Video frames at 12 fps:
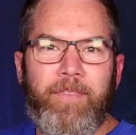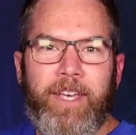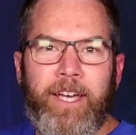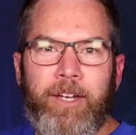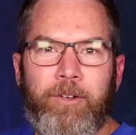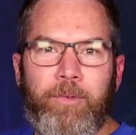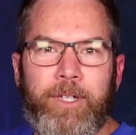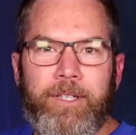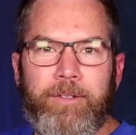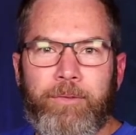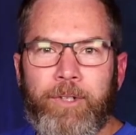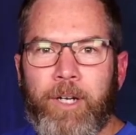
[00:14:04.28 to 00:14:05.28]
And
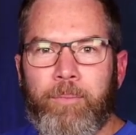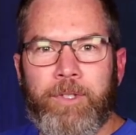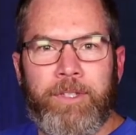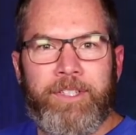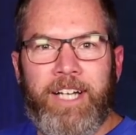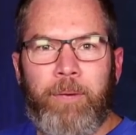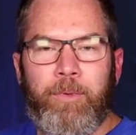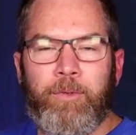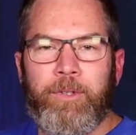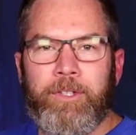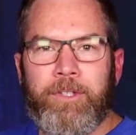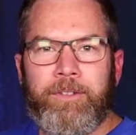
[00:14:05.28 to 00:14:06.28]
we went up to the top of
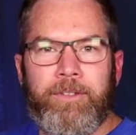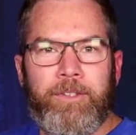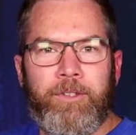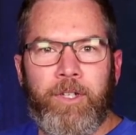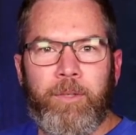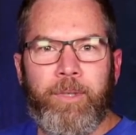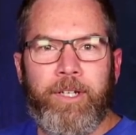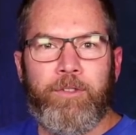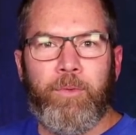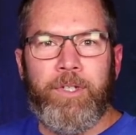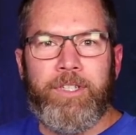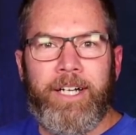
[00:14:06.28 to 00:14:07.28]
one of the creek
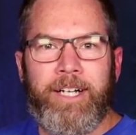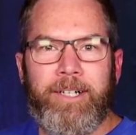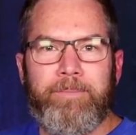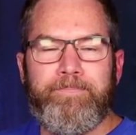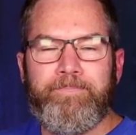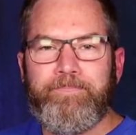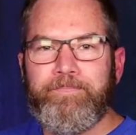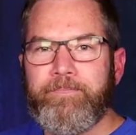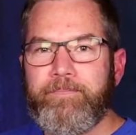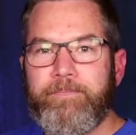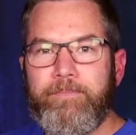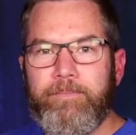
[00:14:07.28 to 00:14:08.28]
beds one time
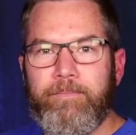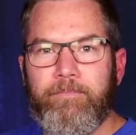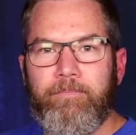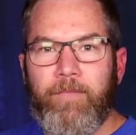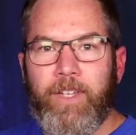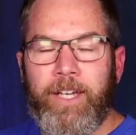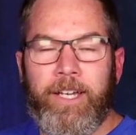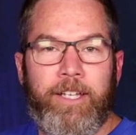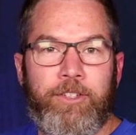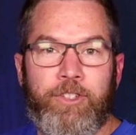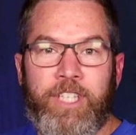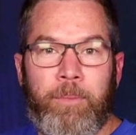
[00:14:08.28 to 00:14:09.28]

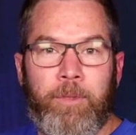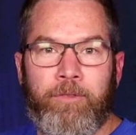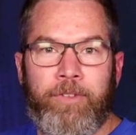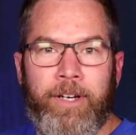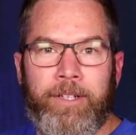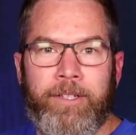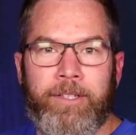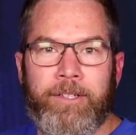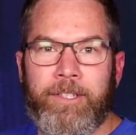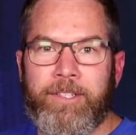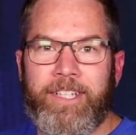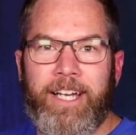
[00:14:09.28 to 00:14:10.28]
and just happened to find
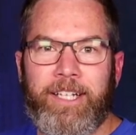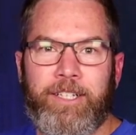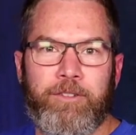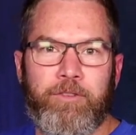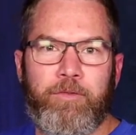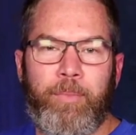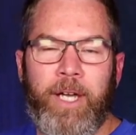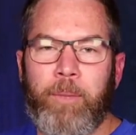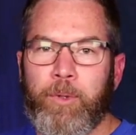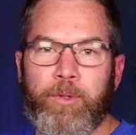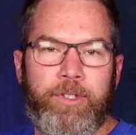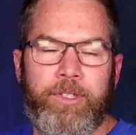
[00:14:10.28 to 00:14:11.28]
a stack of
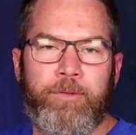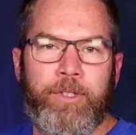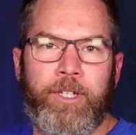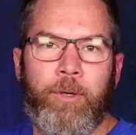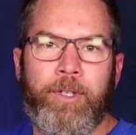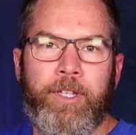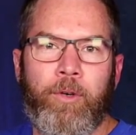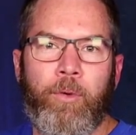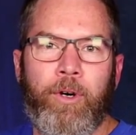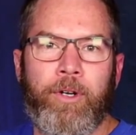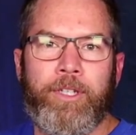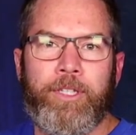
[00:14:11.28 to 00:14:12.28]
papers, didn't really know what they
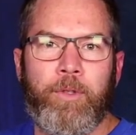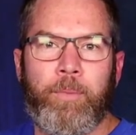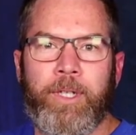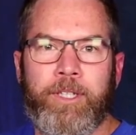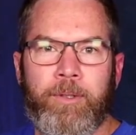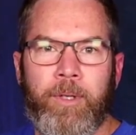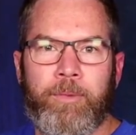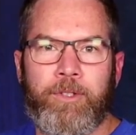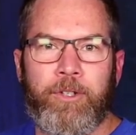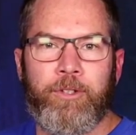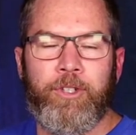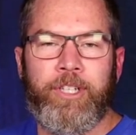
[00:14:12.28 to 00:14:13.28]
were until we picked them up and
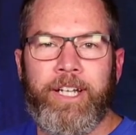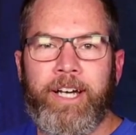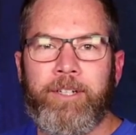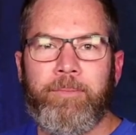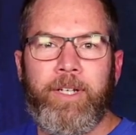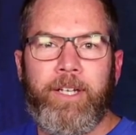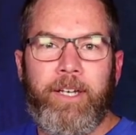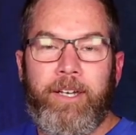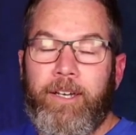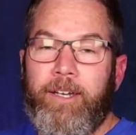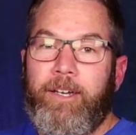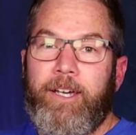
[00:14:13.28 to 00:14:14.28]
started looking at them
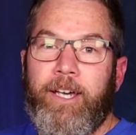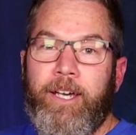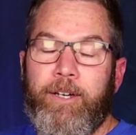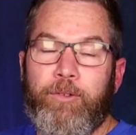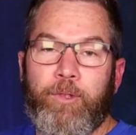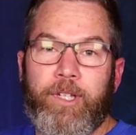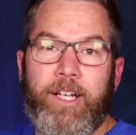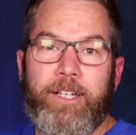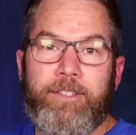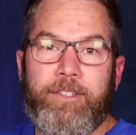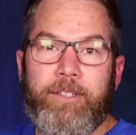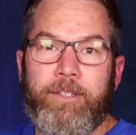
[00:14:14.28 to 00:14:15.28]
and
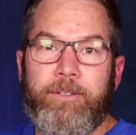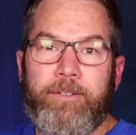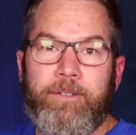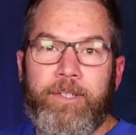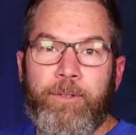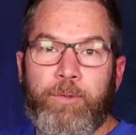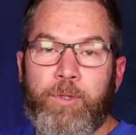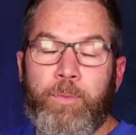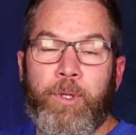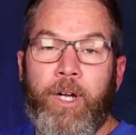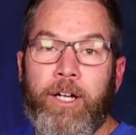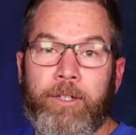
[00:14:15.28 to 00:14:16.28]
realized that it was
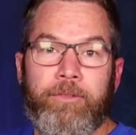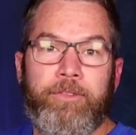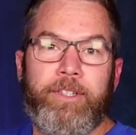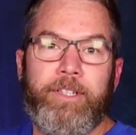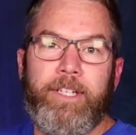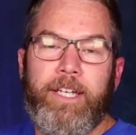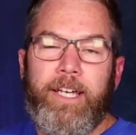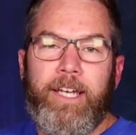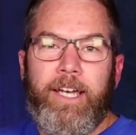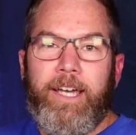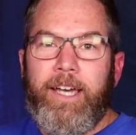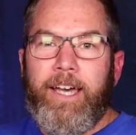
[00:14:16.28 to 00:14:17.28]
pornography.
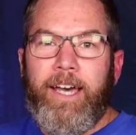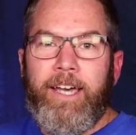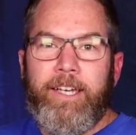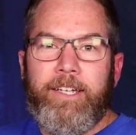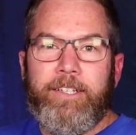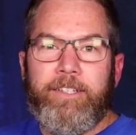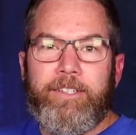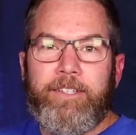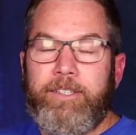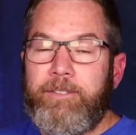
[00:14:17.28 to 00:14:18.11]
And,